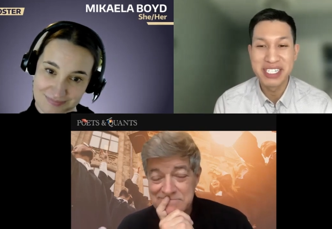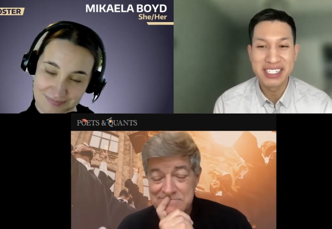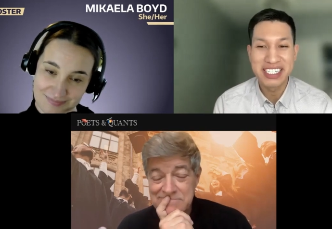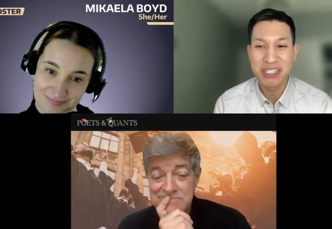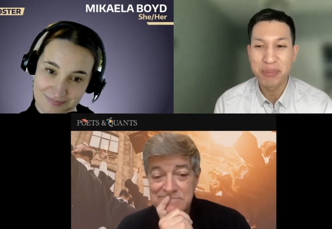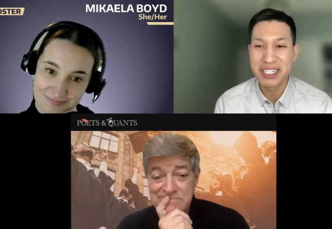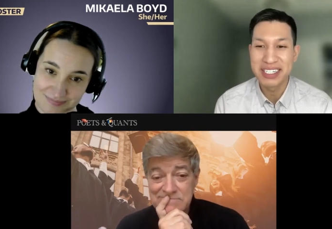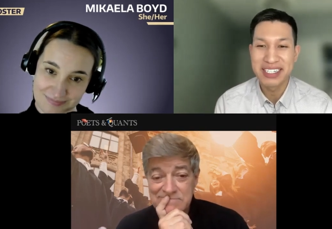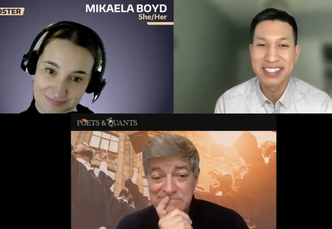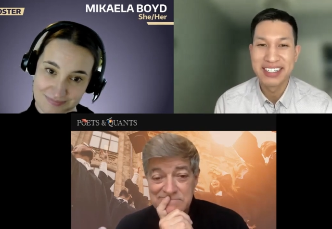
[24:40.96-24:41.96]
Speaker 1: in business
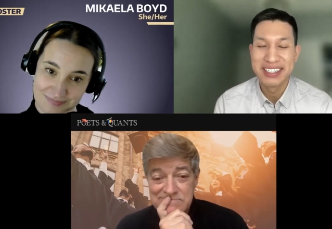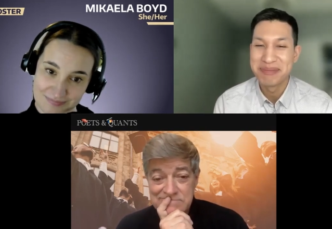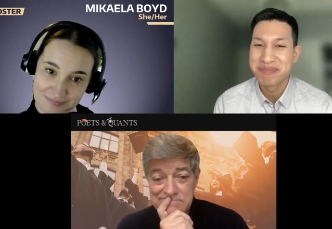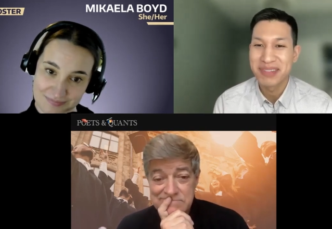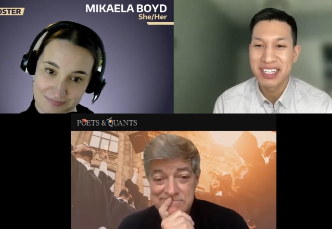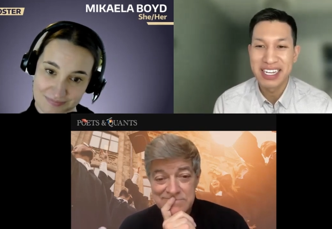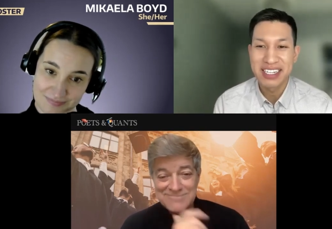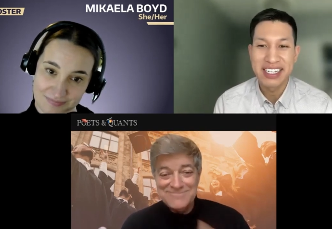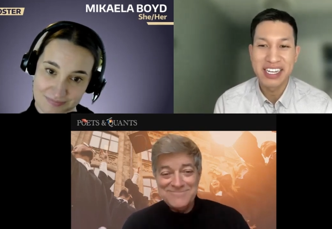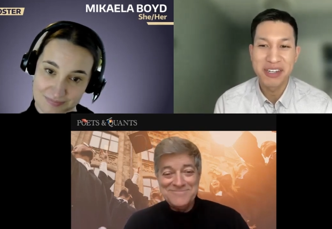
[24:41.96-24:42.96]
speak,
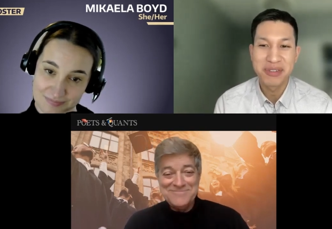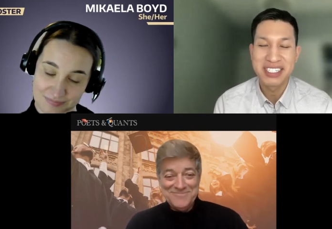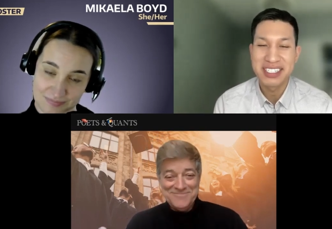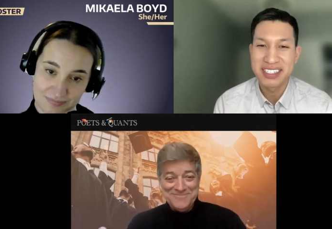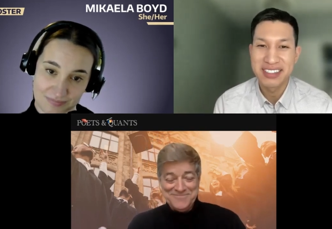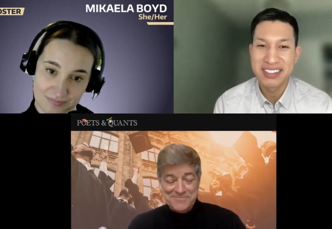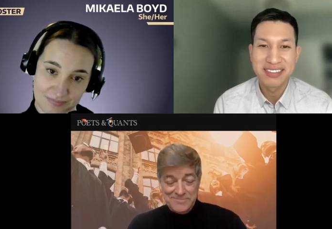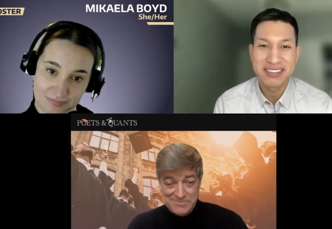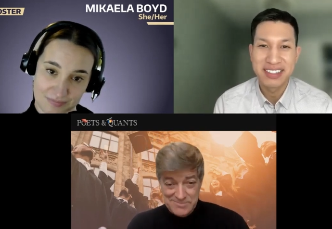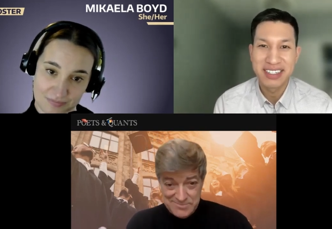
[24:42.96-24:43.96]
headcount,
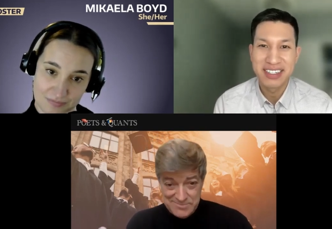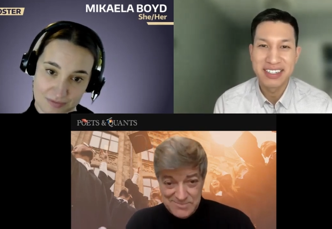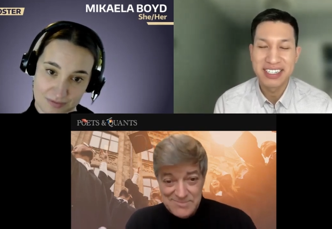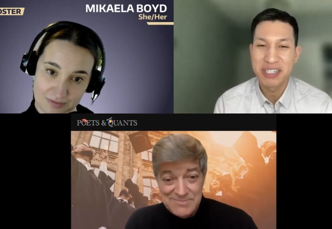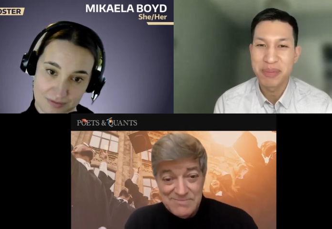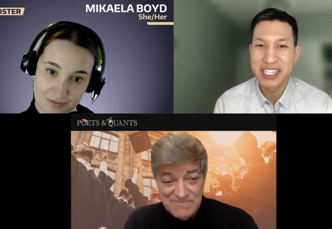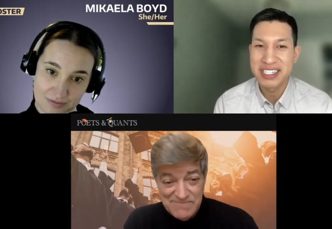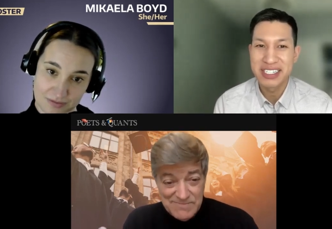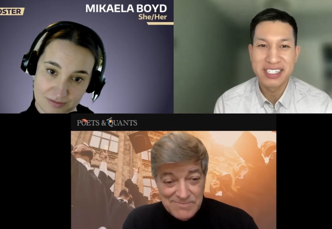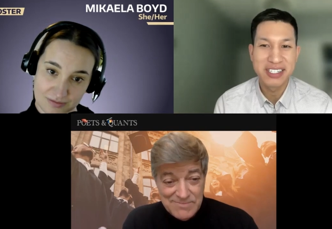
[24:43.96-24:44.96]

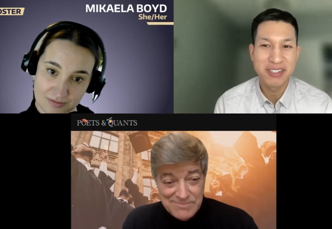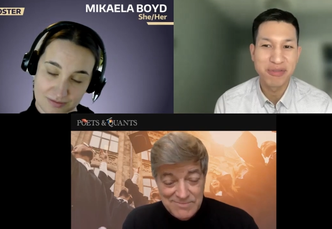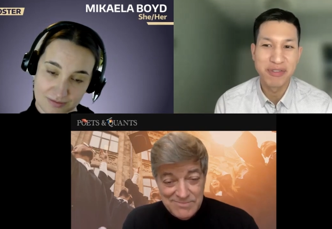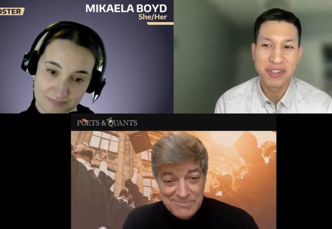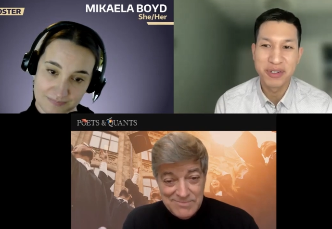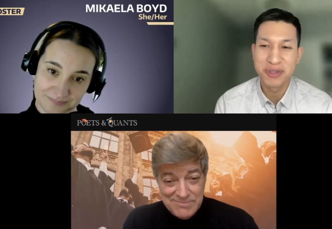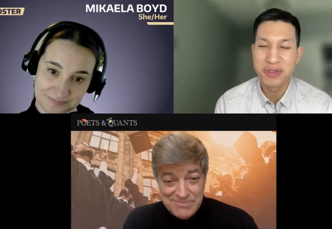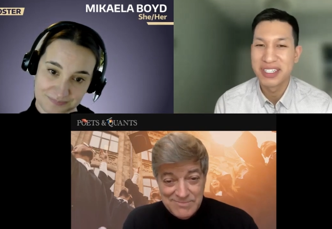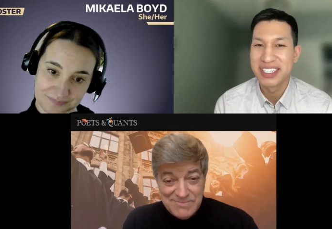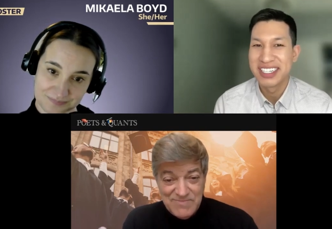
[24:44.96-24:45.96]
expenses,
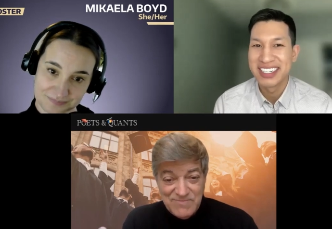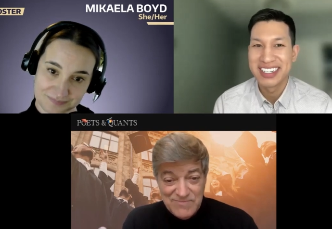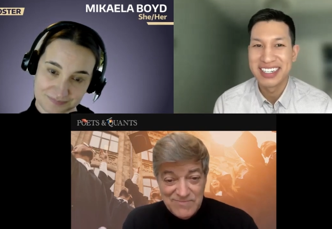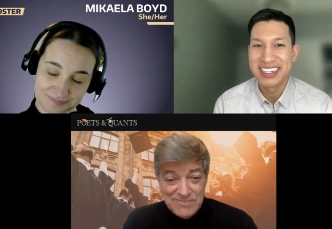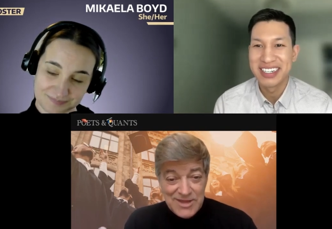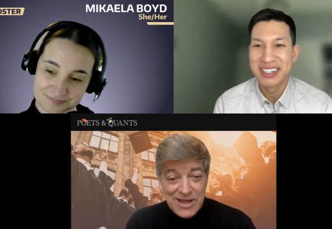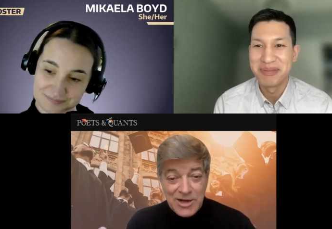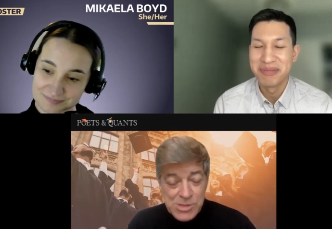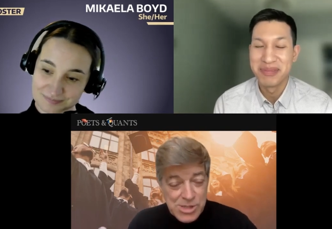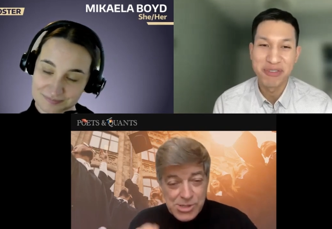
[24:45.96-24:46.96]
revenue.
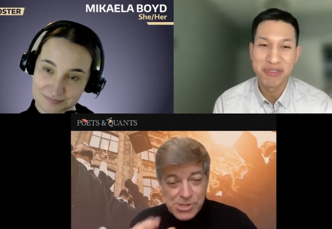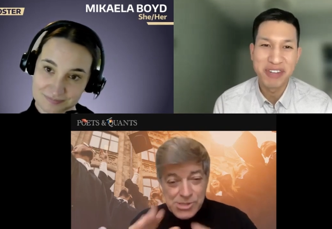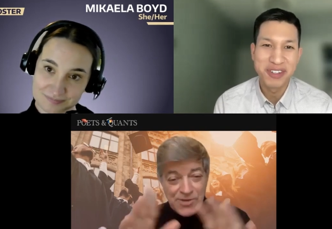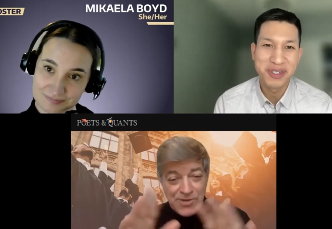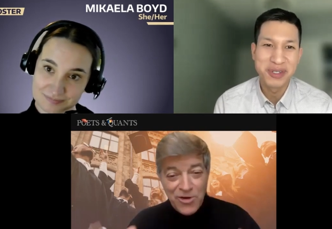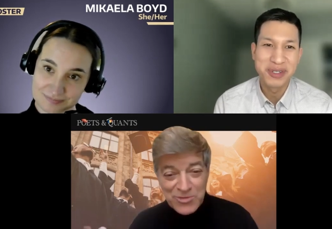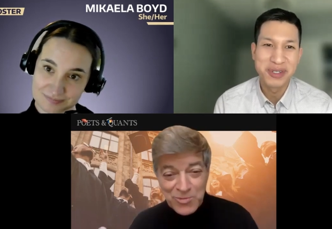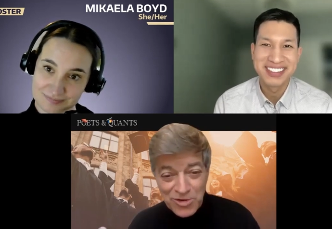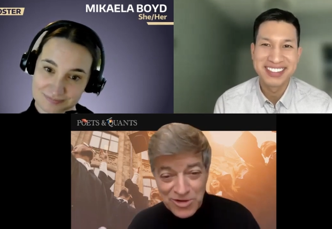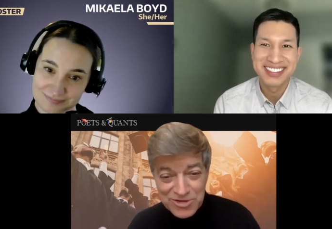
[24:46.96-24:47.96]
Speaker 2: Yeah, because this is a
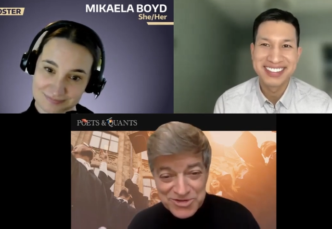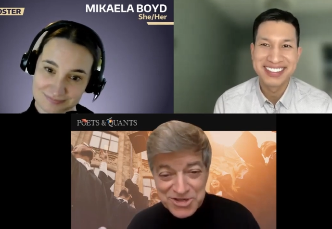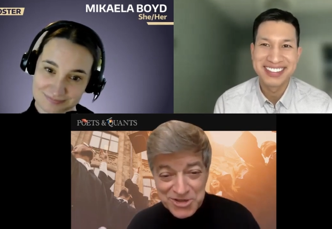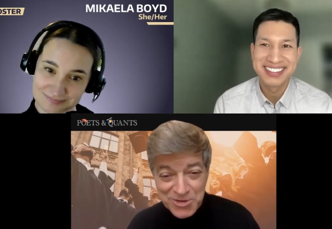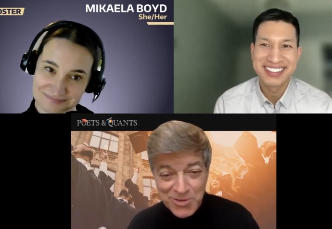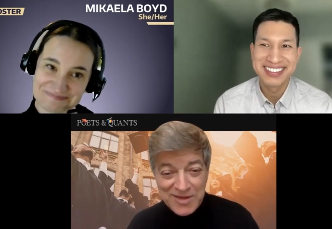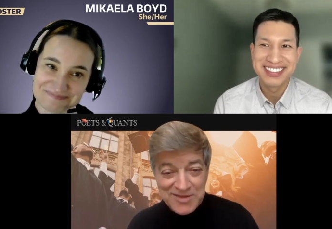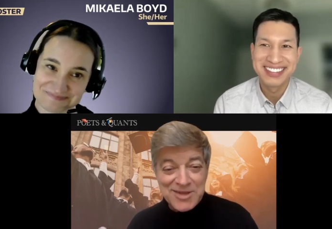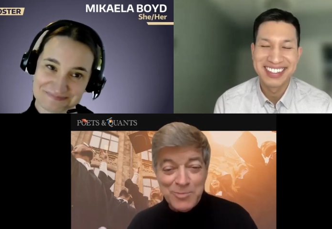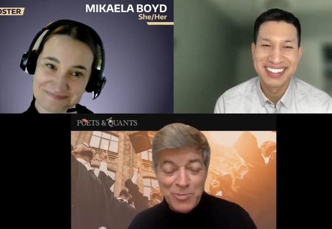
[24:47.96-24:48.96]
foreign world to you
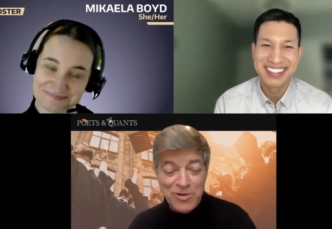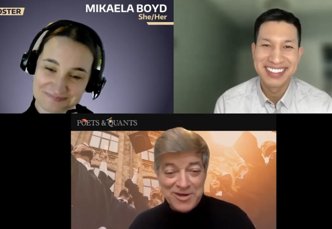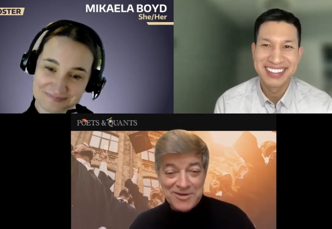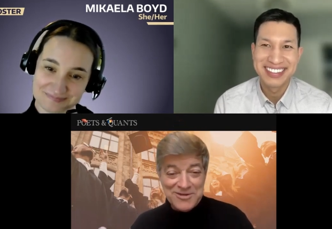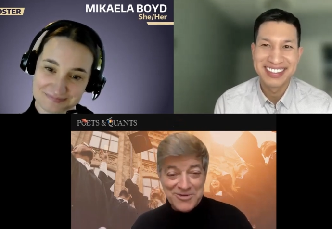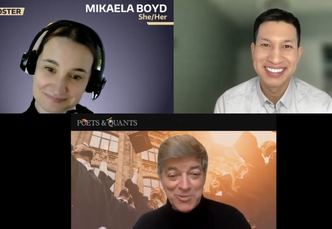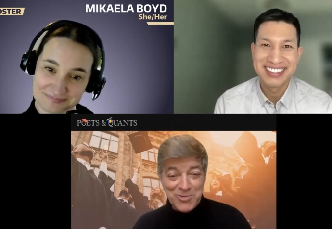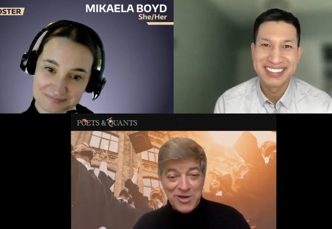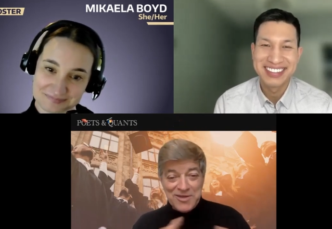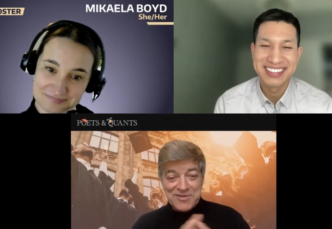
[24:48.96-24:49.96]
as someone
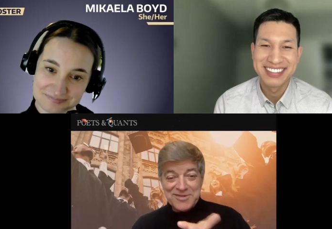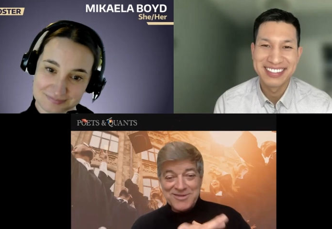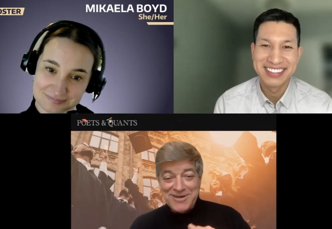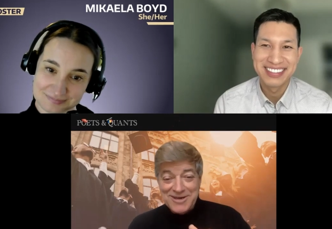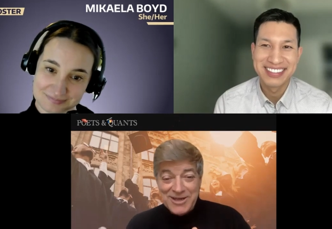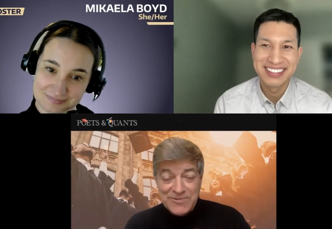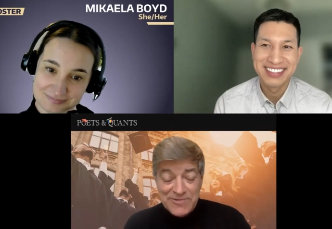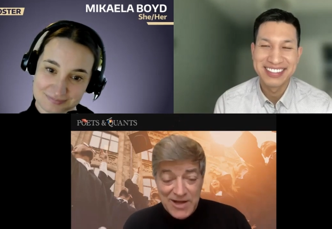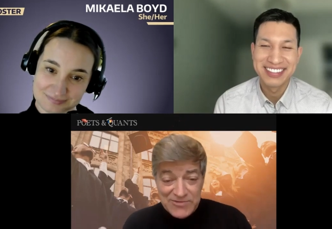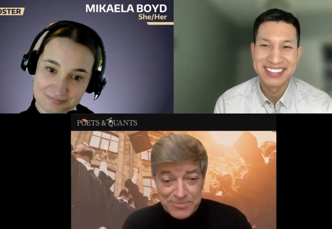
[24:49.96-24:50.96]
who was
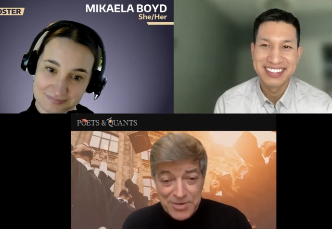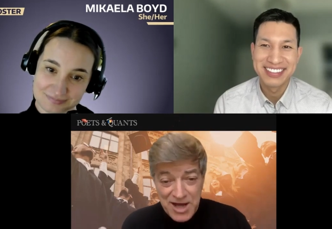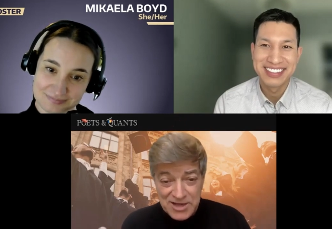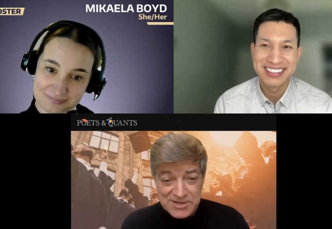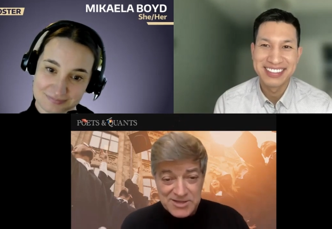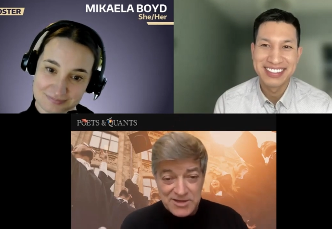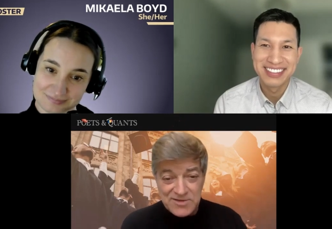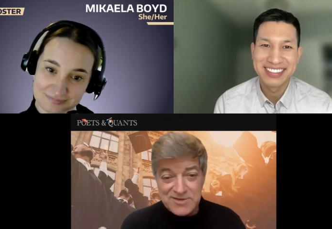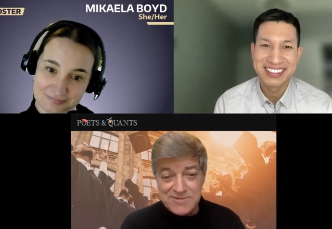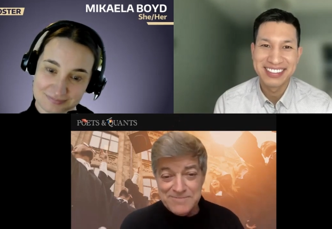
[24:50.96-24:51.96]
involved in
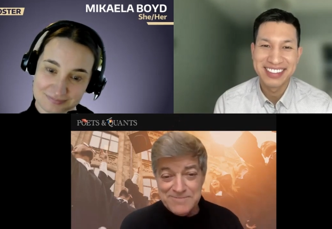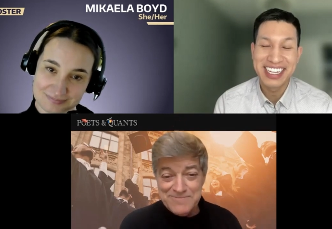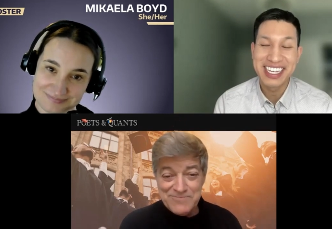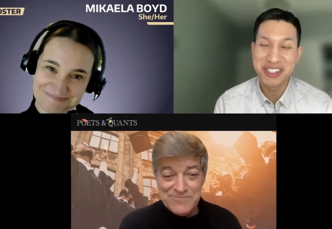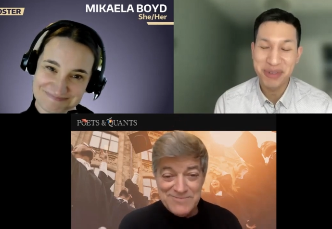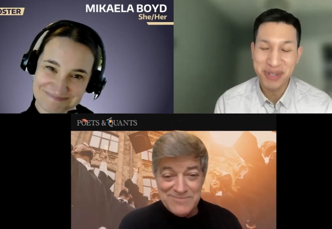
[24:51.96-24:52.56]
politics.
Speaker 1: That's